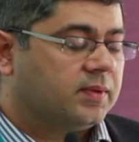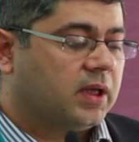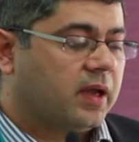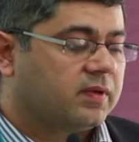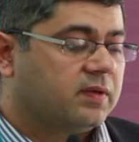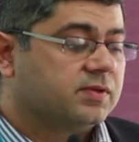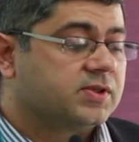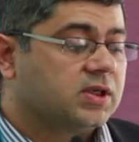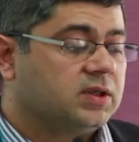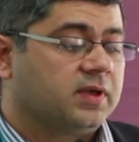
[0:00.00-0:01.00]
they have given
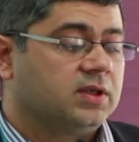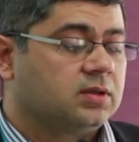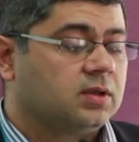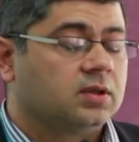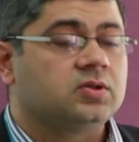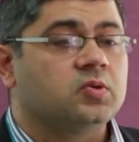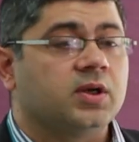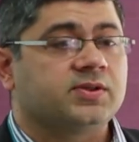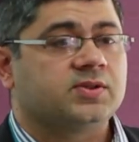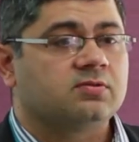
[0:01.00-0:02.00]
certificate to
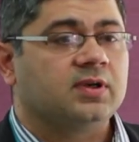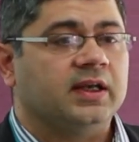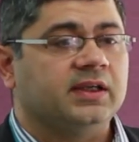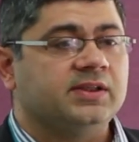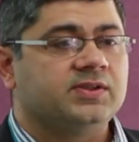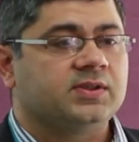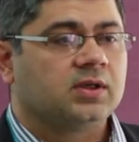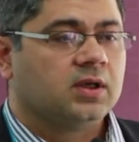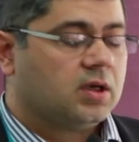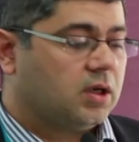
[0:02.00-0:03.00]
us to release
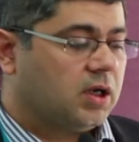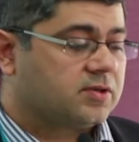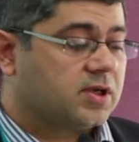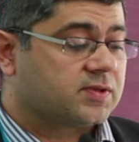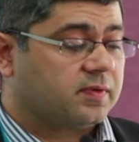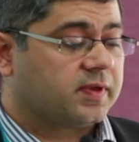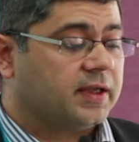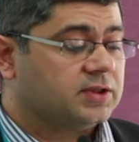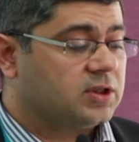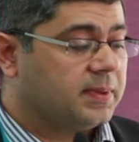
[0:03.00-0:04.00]
Transfer of Care
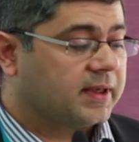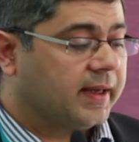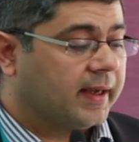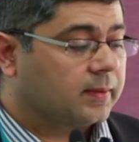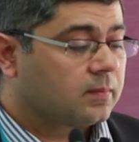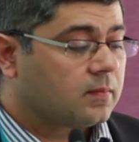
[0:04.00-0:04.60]
and GP Connect.